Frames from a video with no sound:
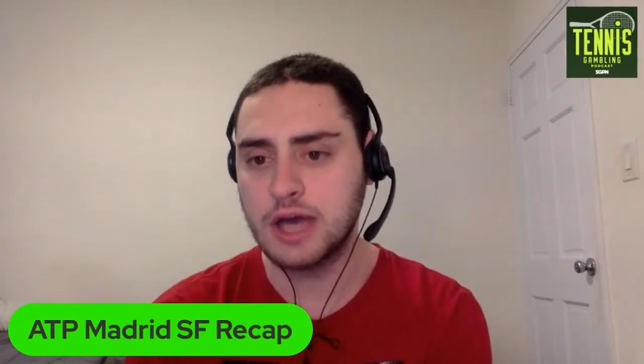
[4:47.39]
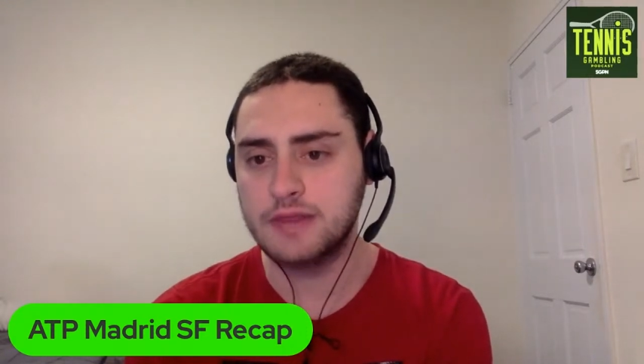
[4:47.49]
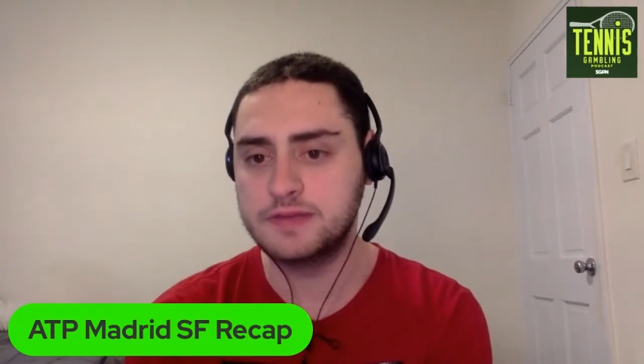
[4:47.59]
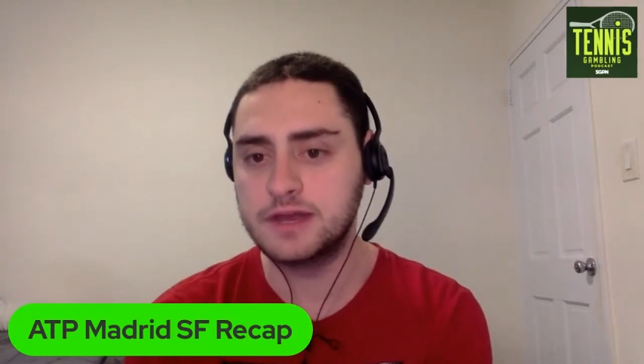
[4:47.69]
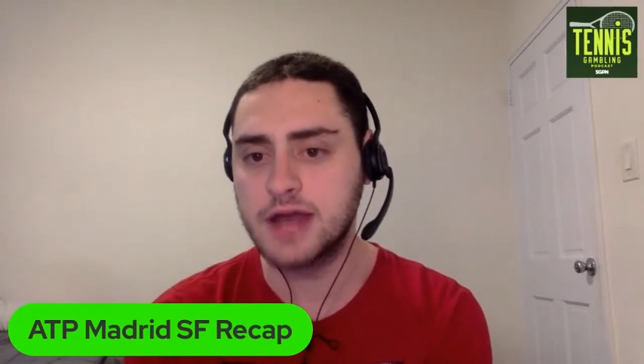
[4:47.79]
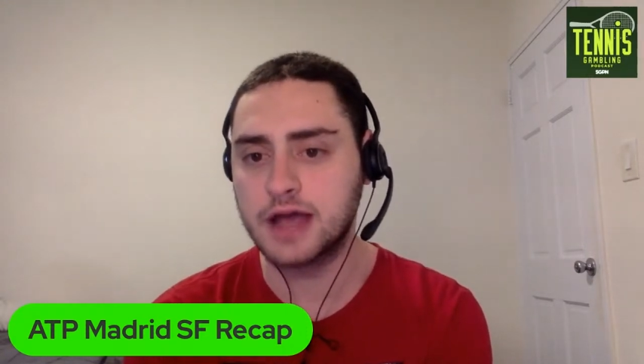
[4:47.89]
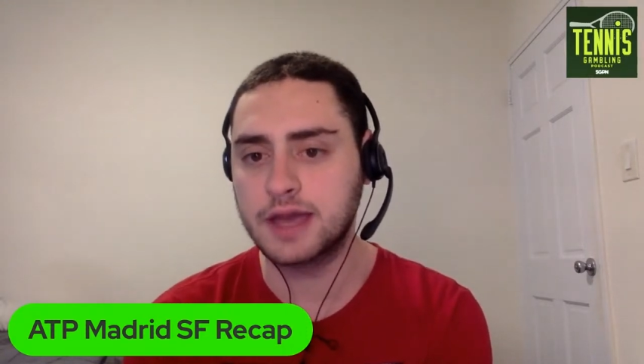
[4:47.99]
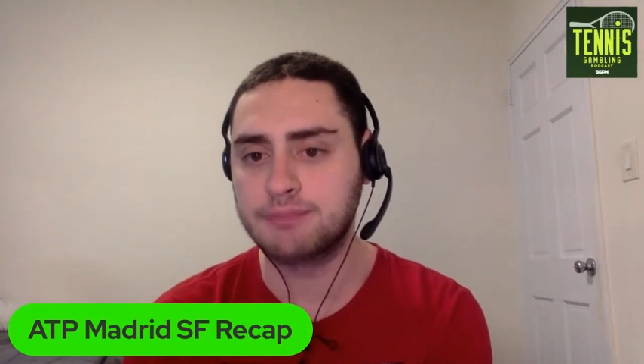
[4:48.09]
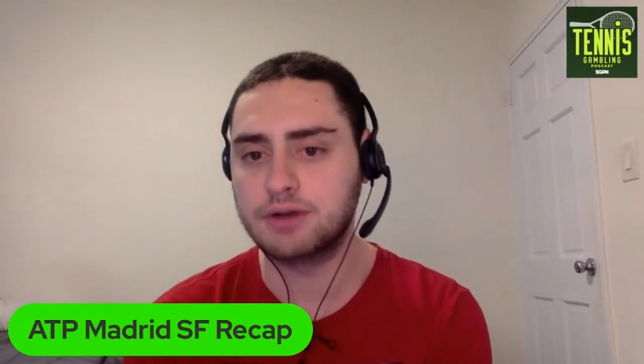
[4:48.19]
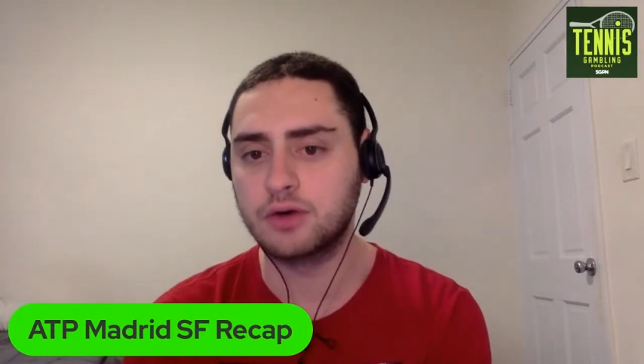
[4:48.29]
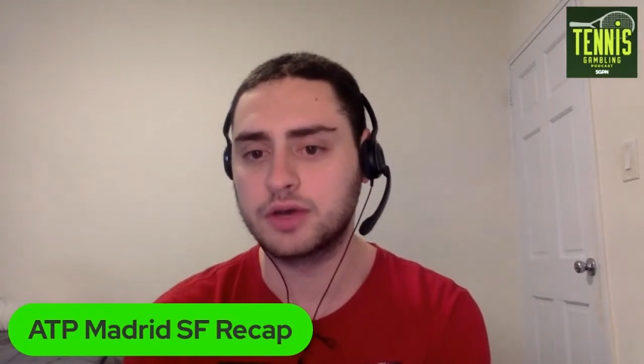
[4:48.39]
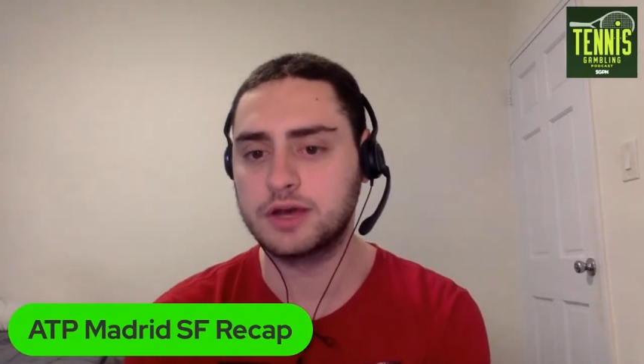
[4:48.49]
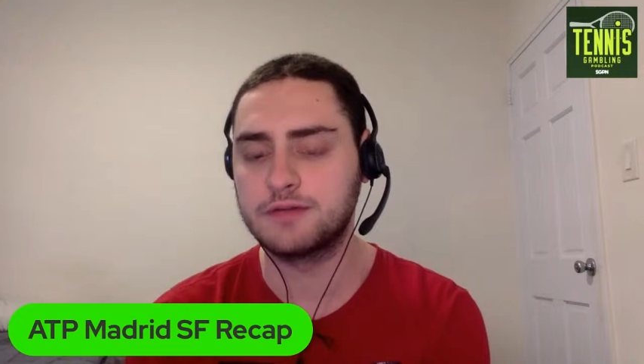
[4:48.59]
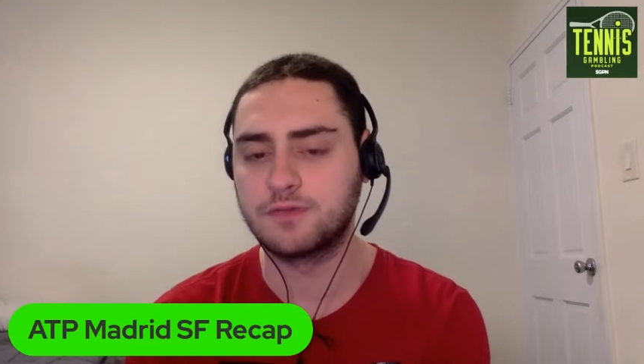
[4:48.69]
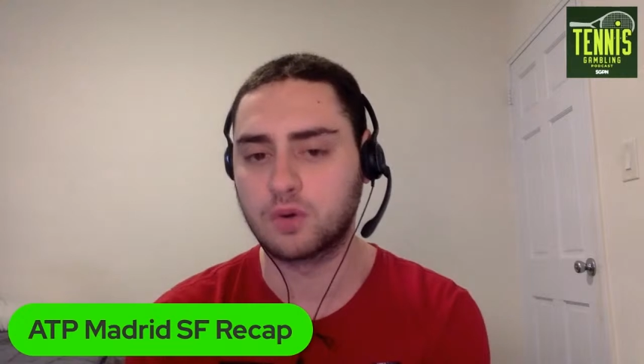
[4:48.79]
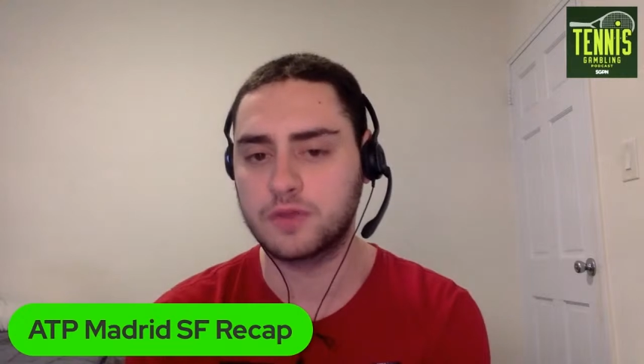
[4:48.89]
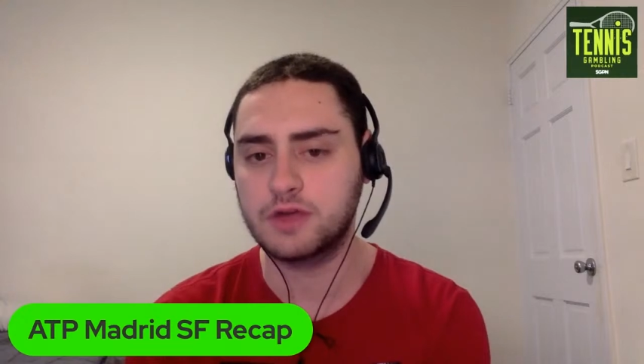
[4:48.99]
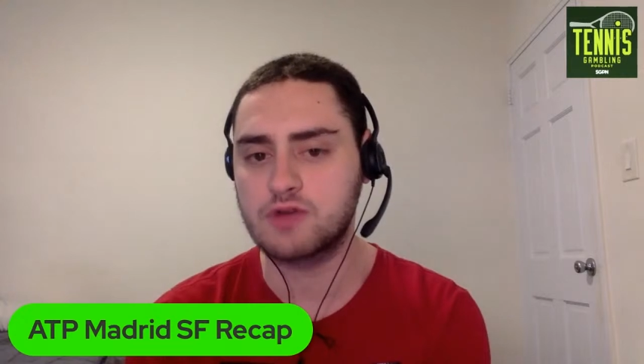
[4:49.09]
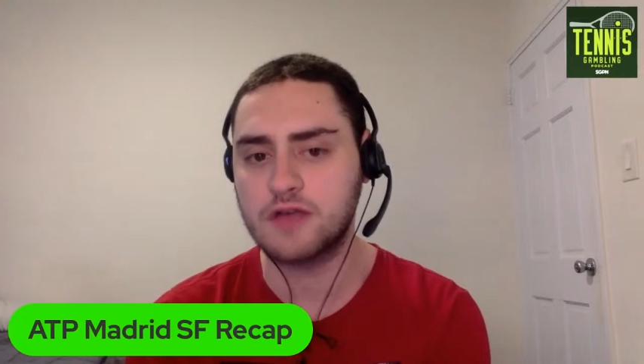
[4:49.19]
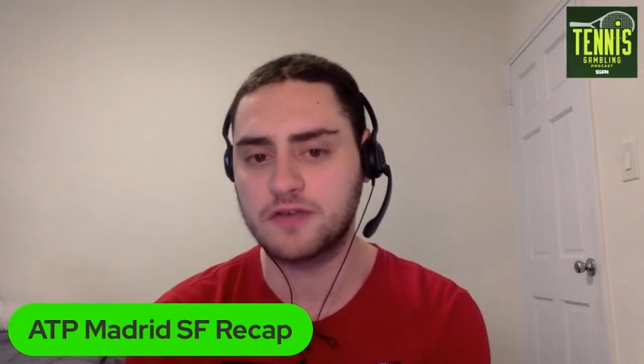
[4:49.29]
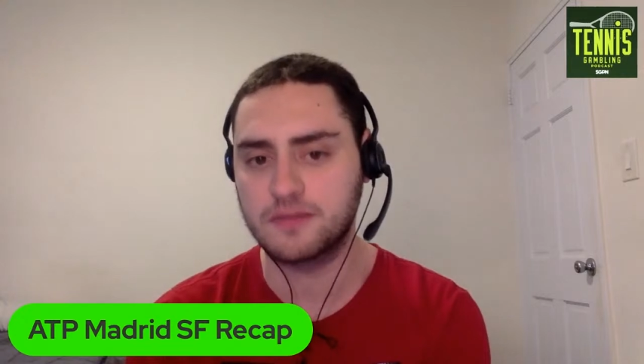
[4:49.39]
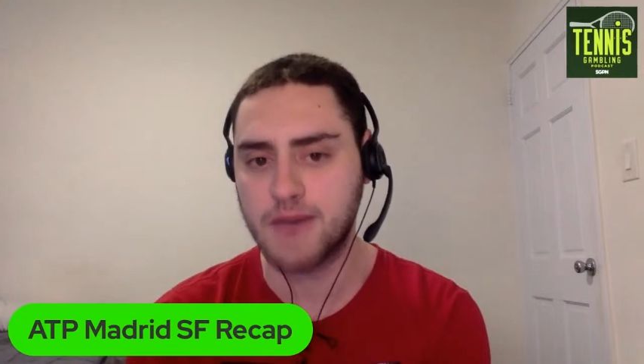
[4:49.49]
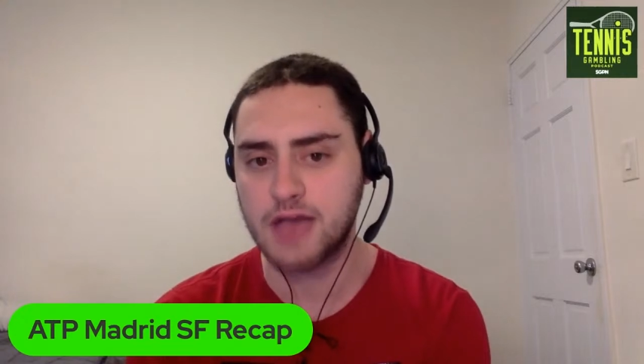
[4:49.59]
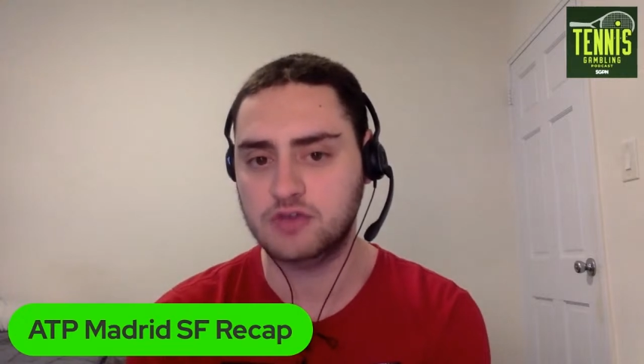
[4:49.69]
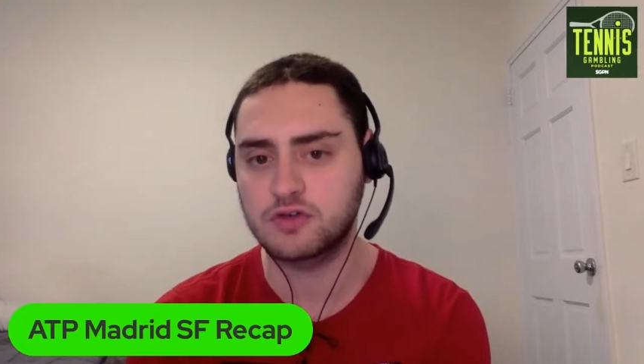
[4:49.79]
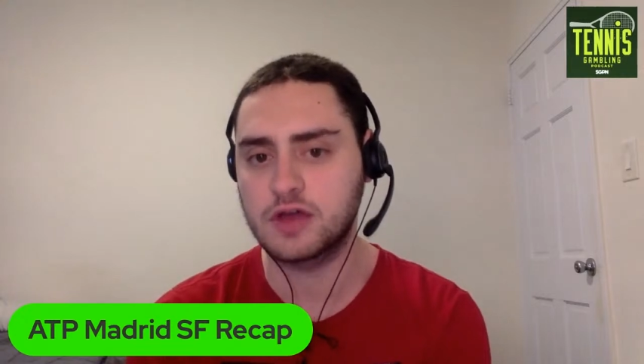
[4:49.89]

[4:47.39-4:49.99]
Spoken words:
and then did not get broken for the rest of the match,